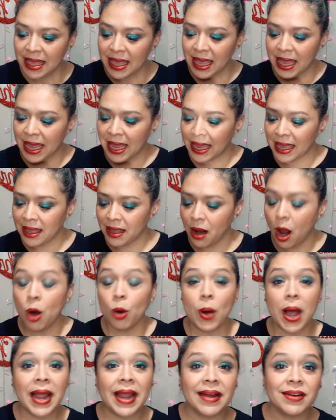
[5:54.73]
And
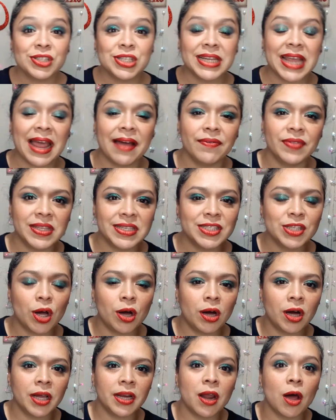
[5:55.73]
oh, I actually have this
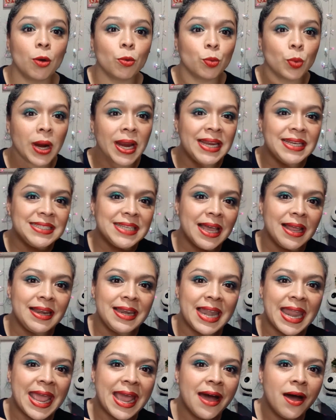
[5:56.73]
on right
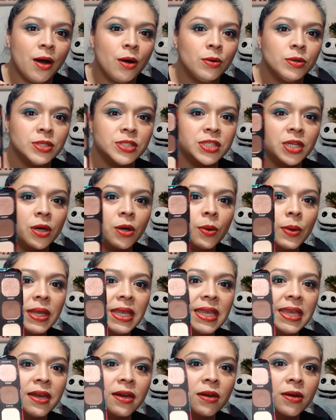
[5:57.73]
now. So
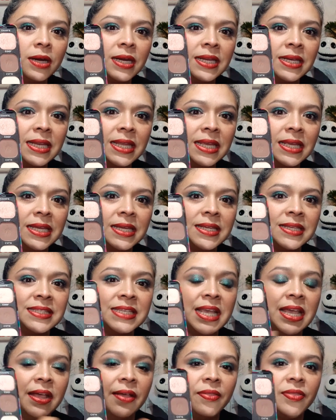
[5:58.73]
here it is.
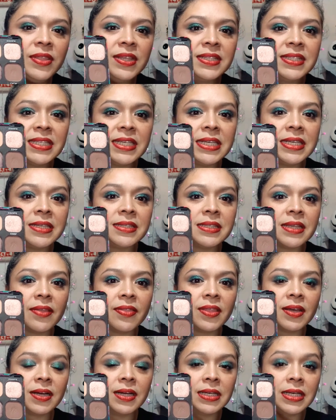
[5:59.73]
This is
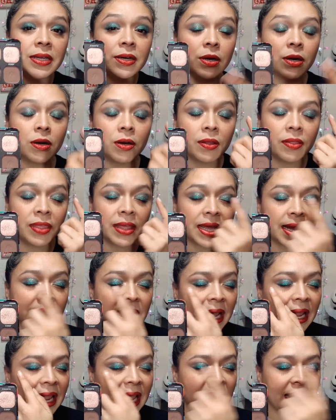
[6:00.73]
the glitter that
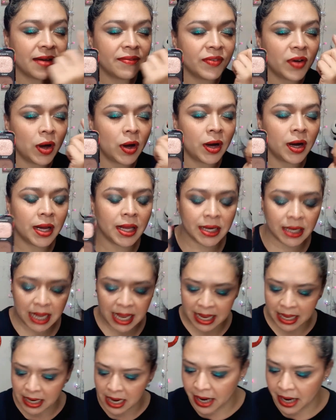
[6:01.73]
I have on,
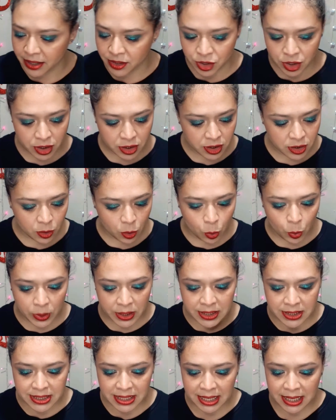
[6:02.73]
and just
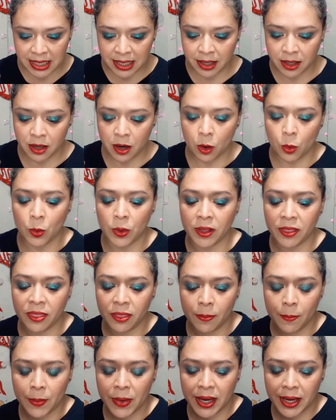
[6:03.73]
went in with
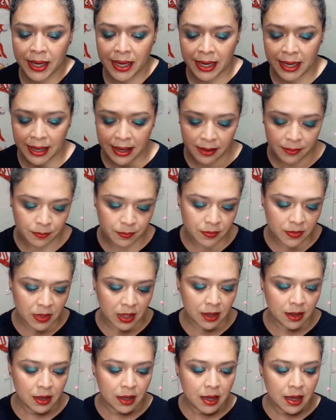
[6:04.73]
my
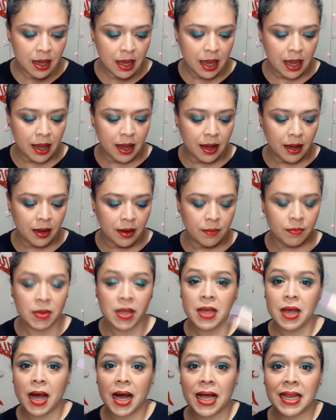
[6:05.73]

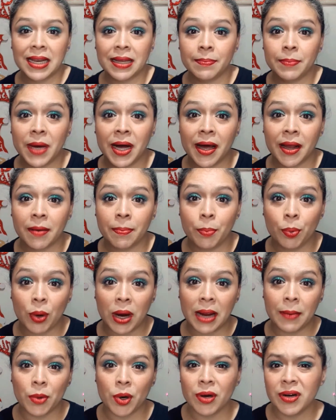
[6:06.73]
Alamar
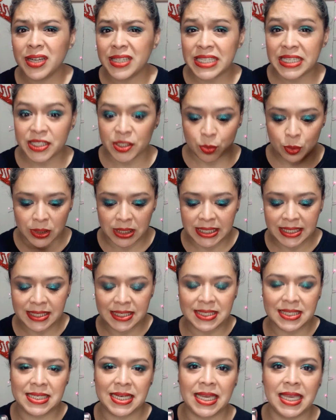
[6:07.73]
primer because it's really
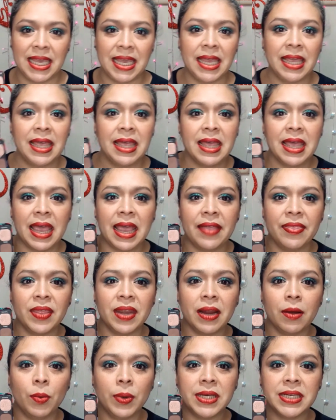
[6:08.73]
sticky, and then
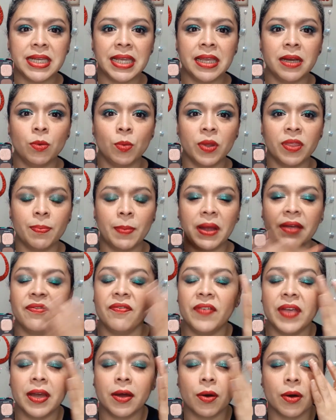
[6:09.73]
I went in with my
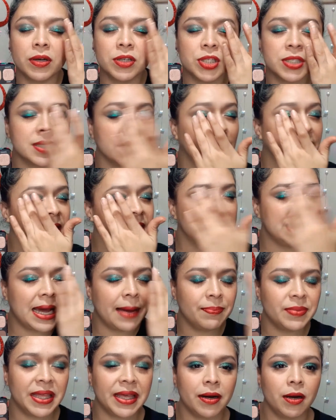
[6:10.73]
finger and just kind of
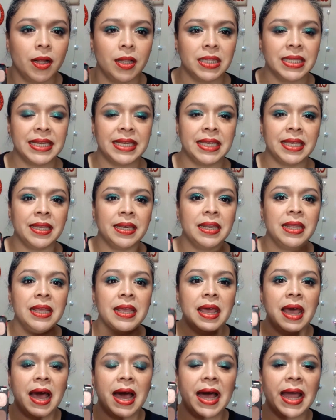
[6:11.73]
tapped that all in.
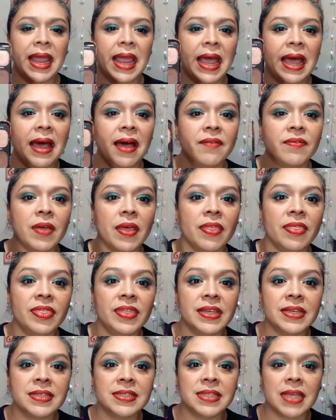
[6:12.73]
I have
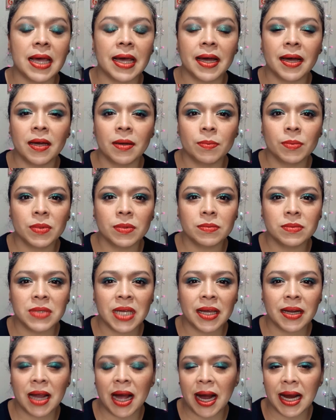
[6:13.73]
this
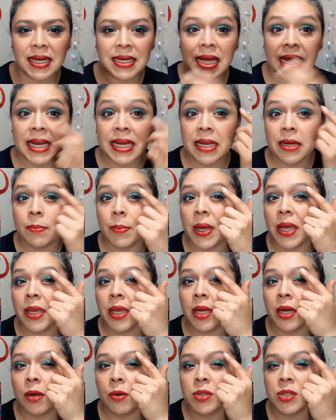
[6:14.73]
not highlighting, but you
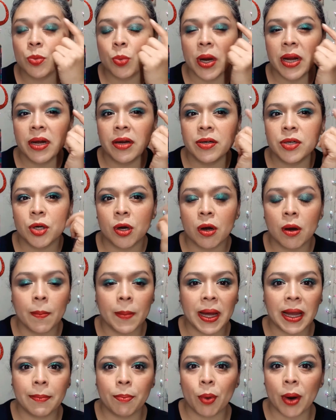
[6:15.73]
know, it's right under
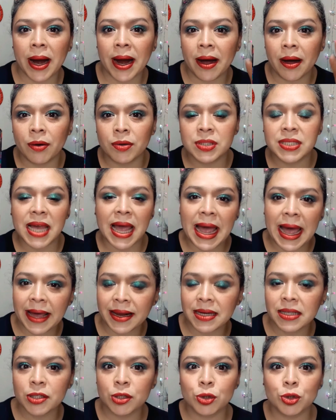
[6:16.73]
my brow to add
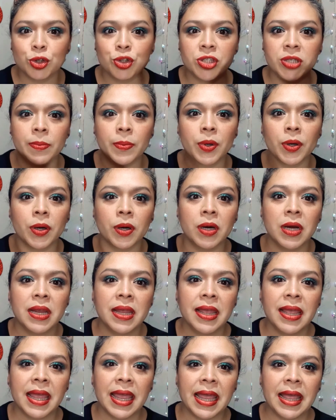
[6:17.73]
a little shimmer.
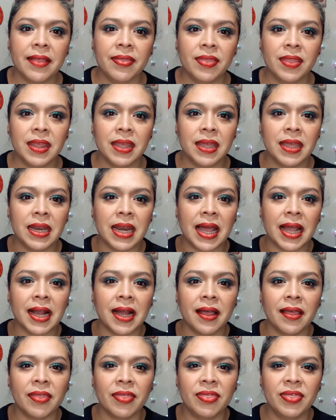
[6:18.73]
And then I
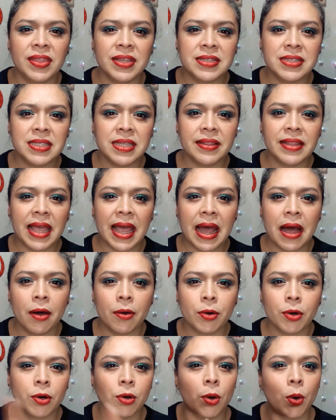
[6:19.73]
got this in the
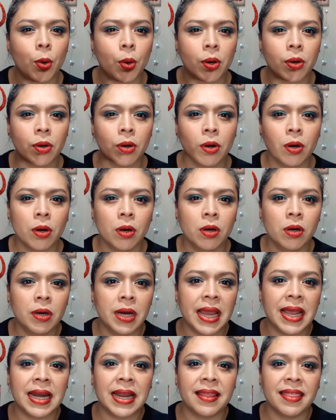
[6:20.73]
outer corner,
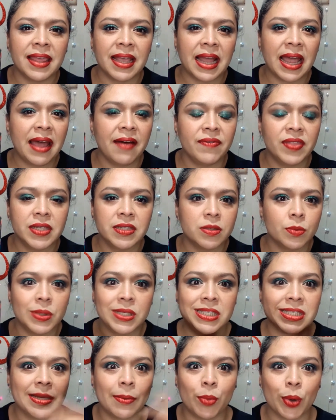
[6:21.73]
and I think I have this one
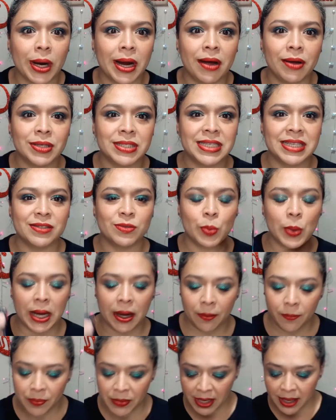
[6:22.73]
somewhere else as well.